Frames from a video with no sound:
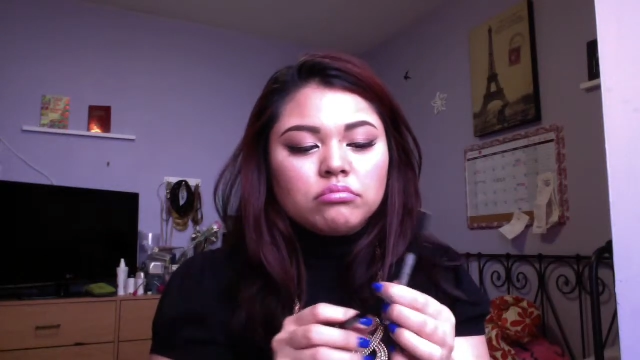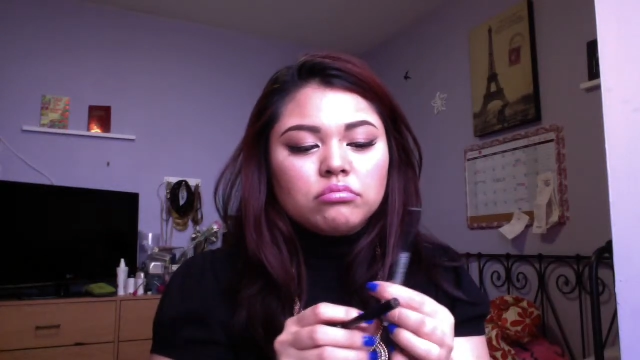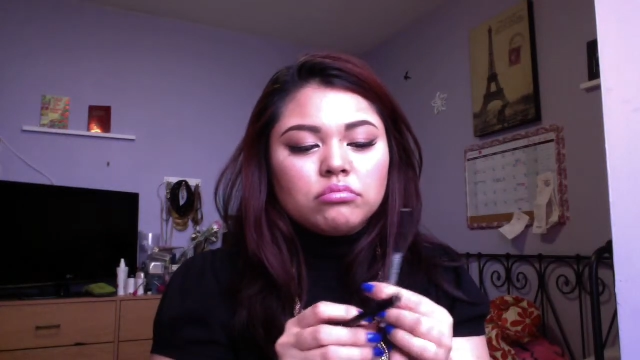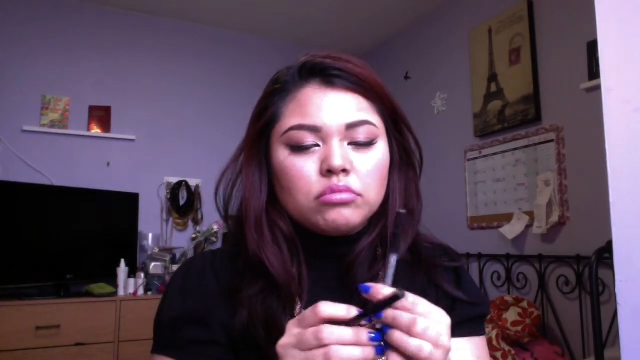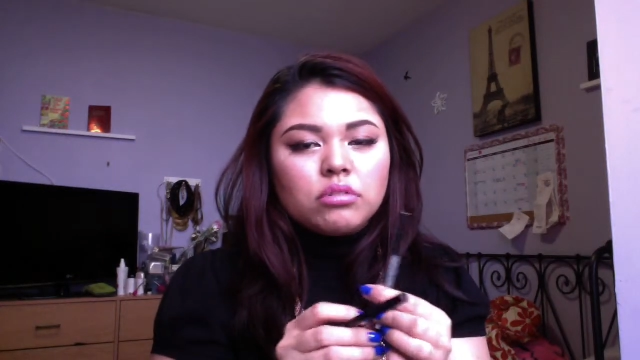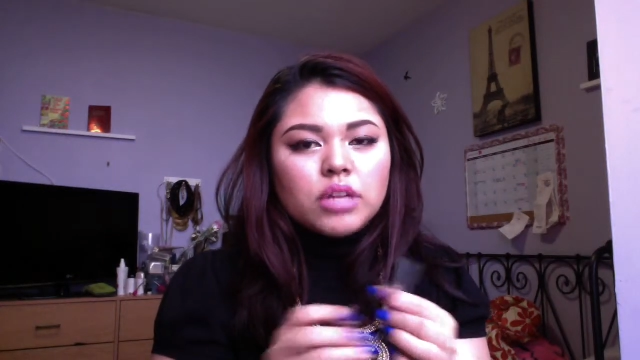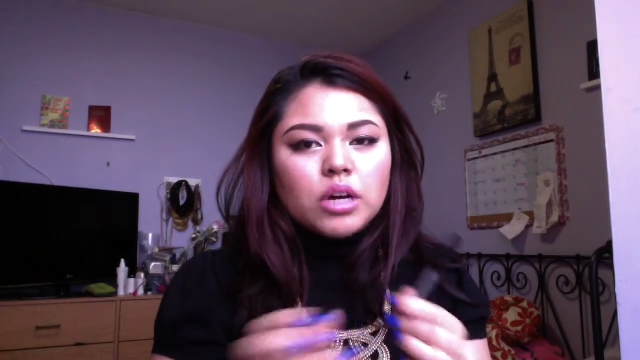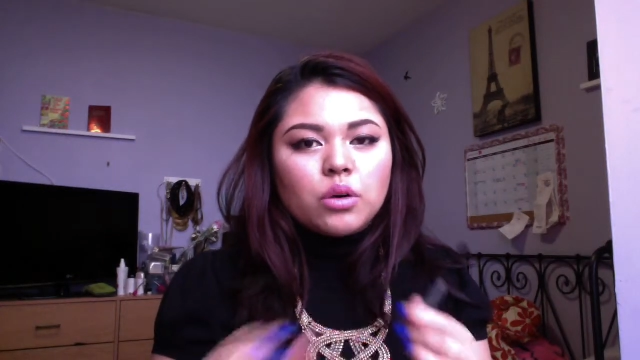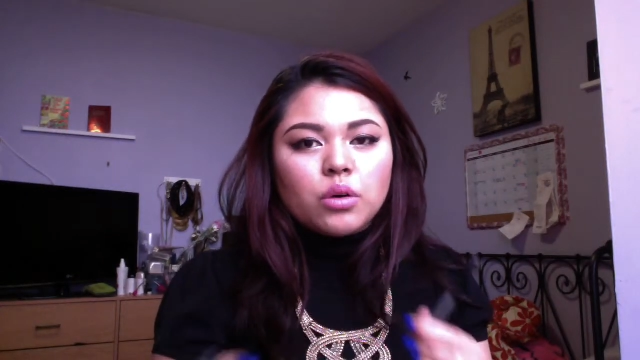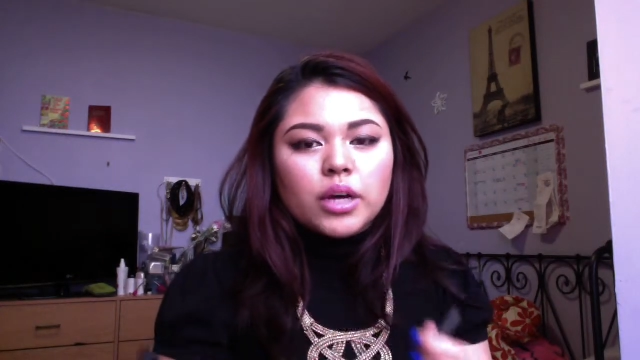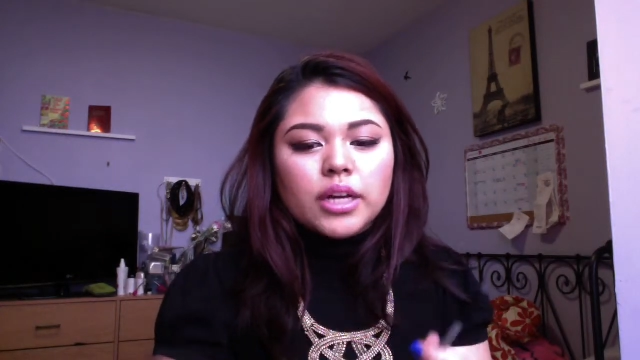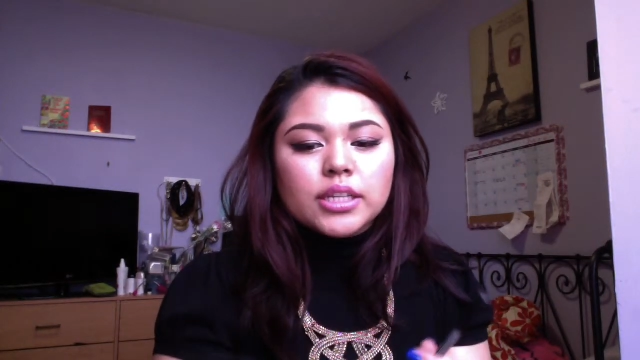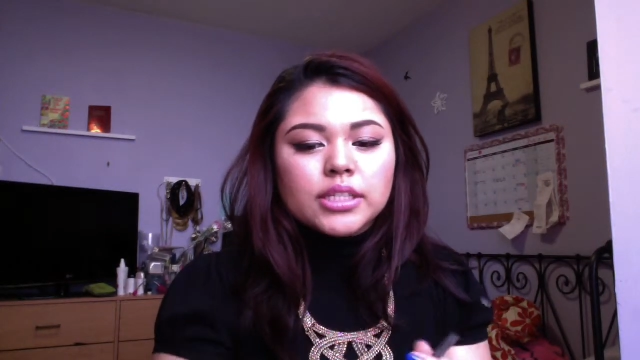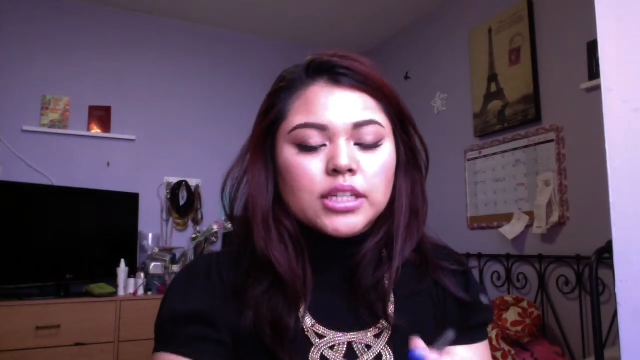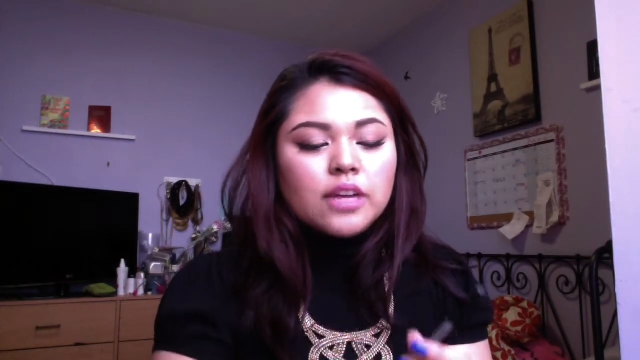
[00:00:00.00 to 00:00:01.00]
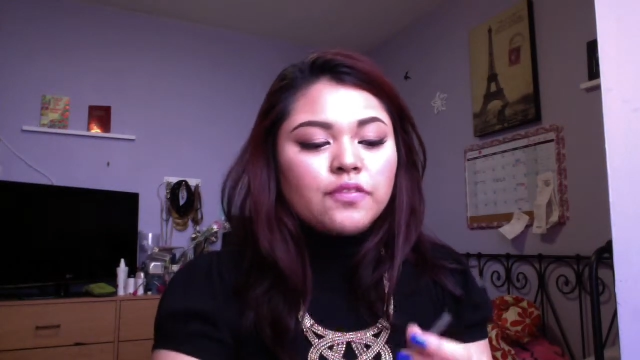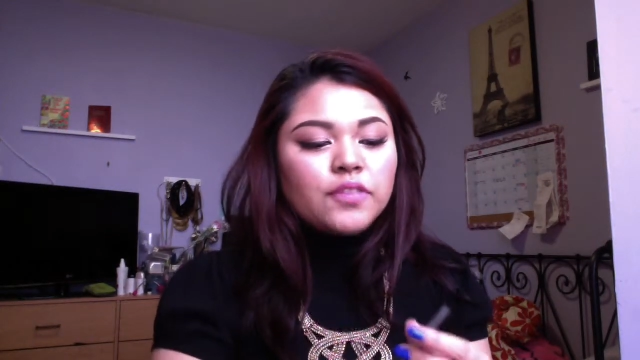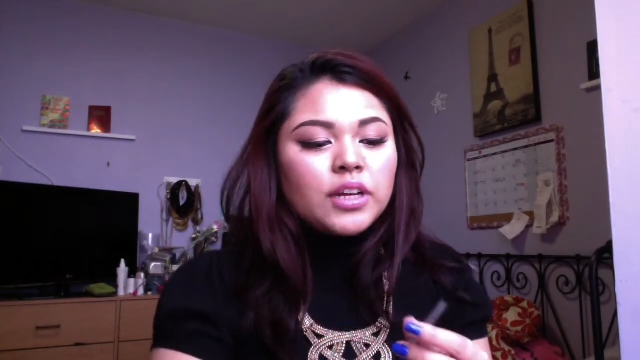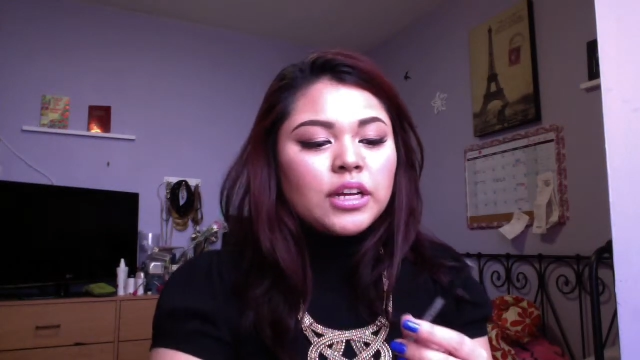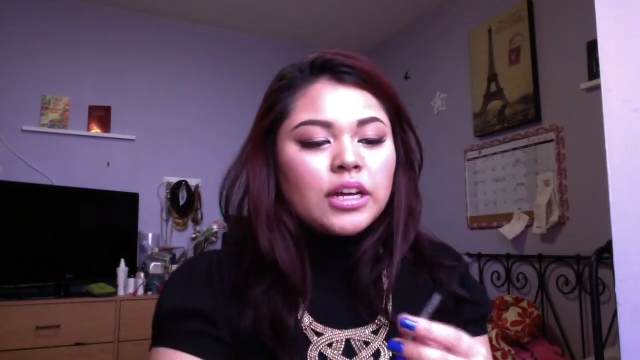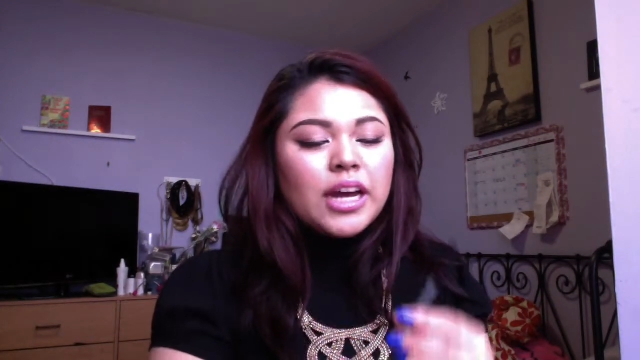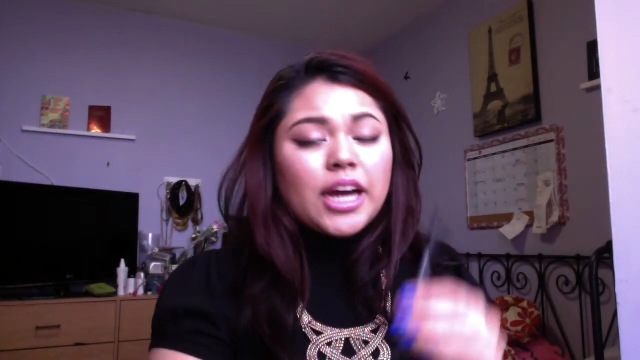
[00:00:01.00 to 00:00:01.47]
do that whole kind of stuff.
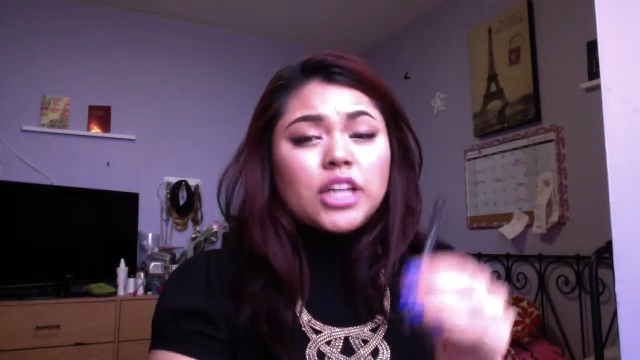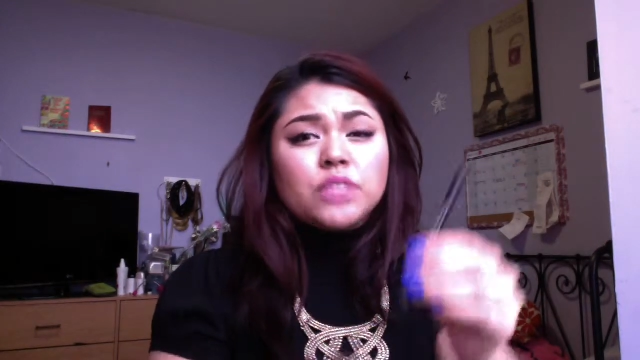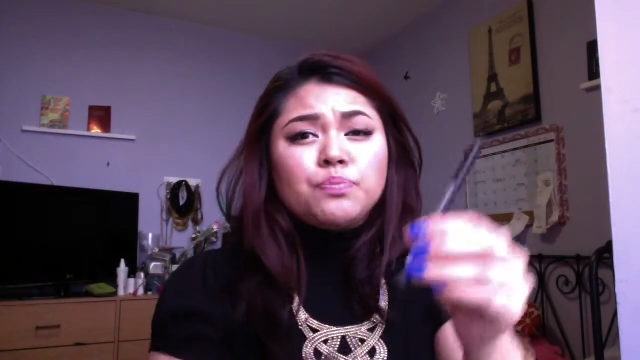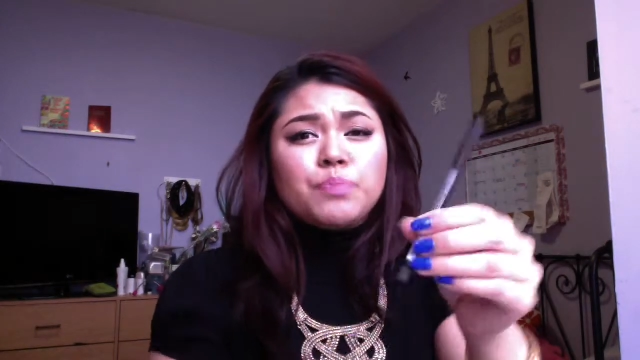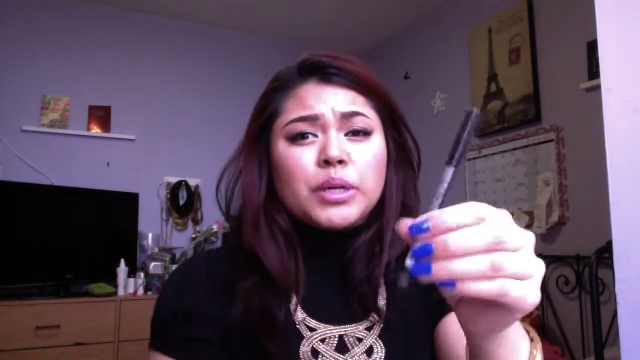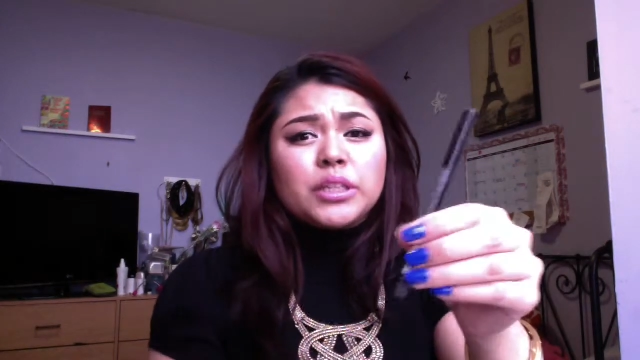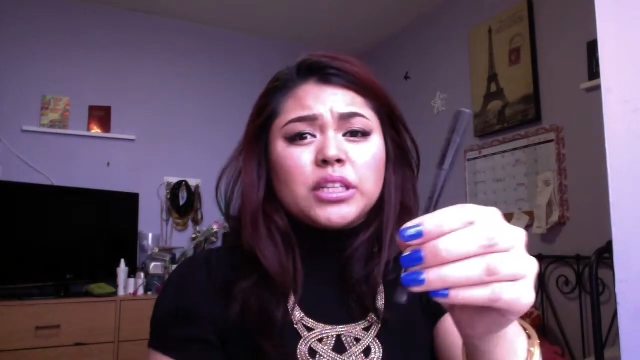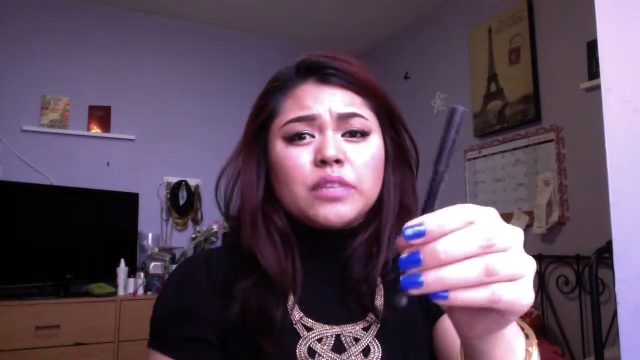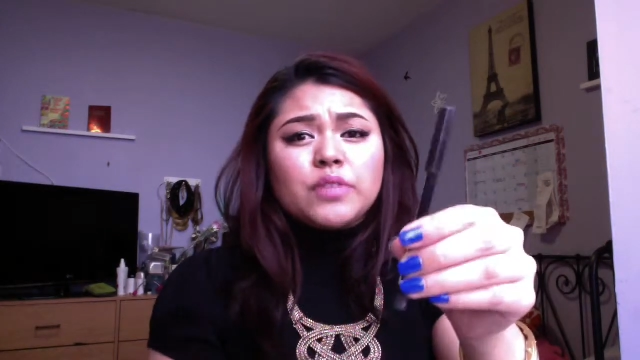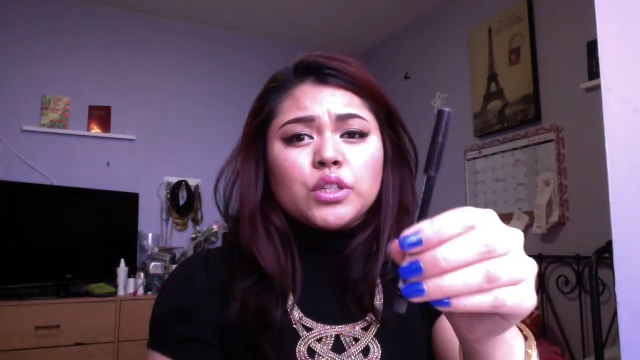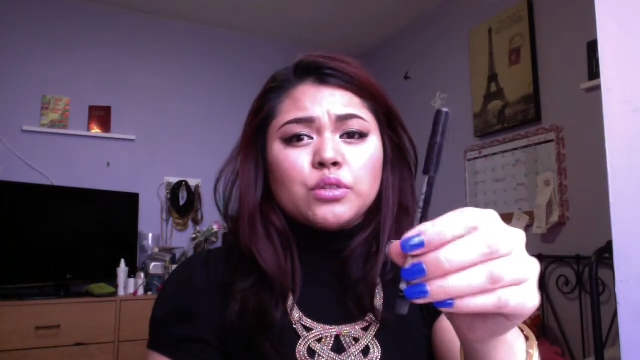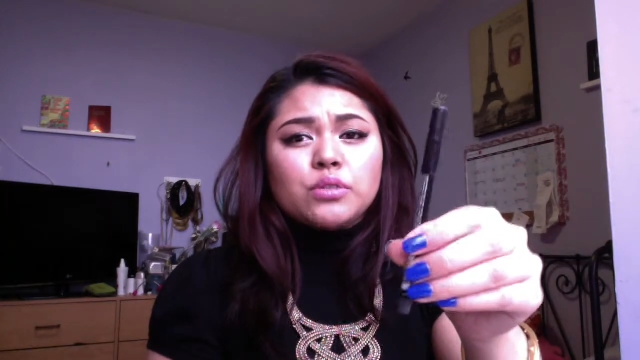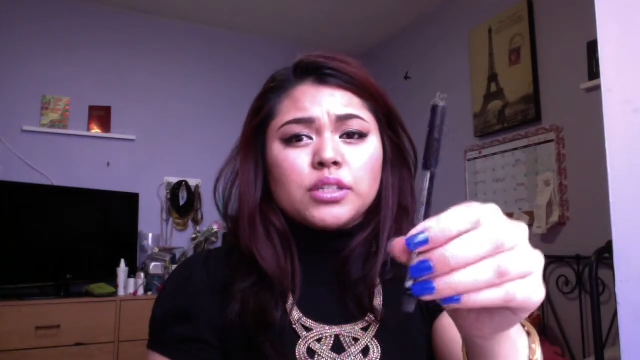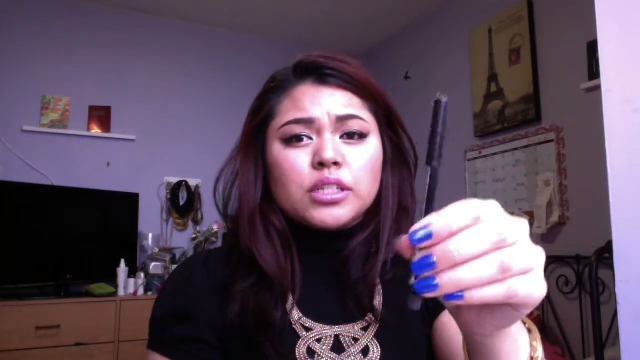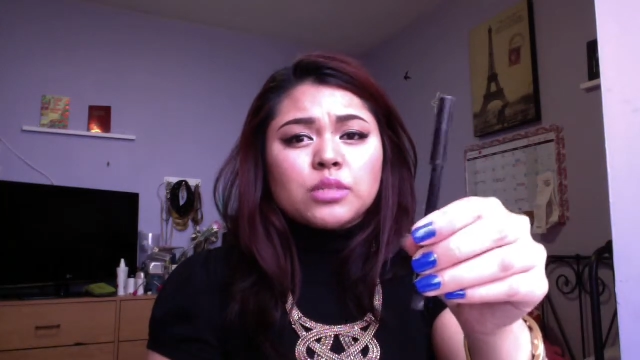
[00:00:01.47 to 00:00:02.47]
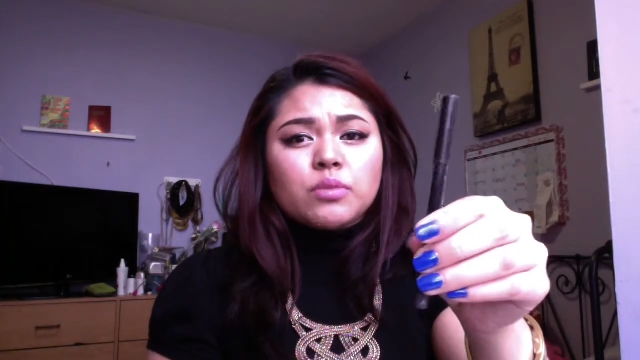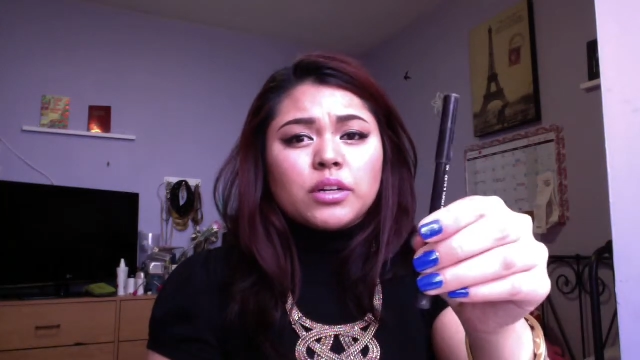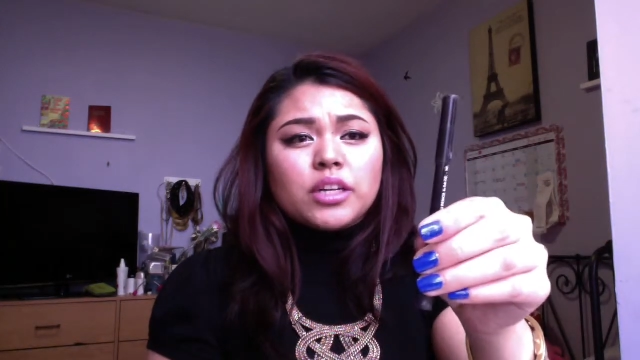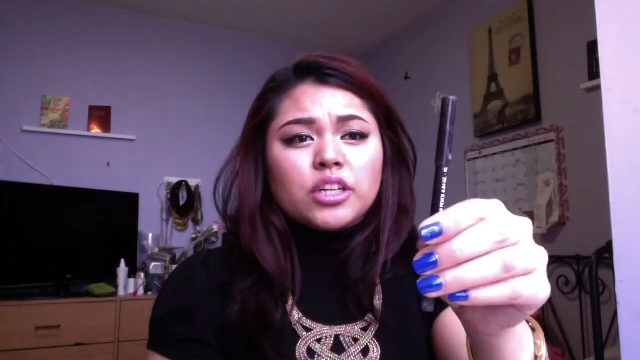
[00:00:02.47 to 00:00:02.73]
I barely even use this one.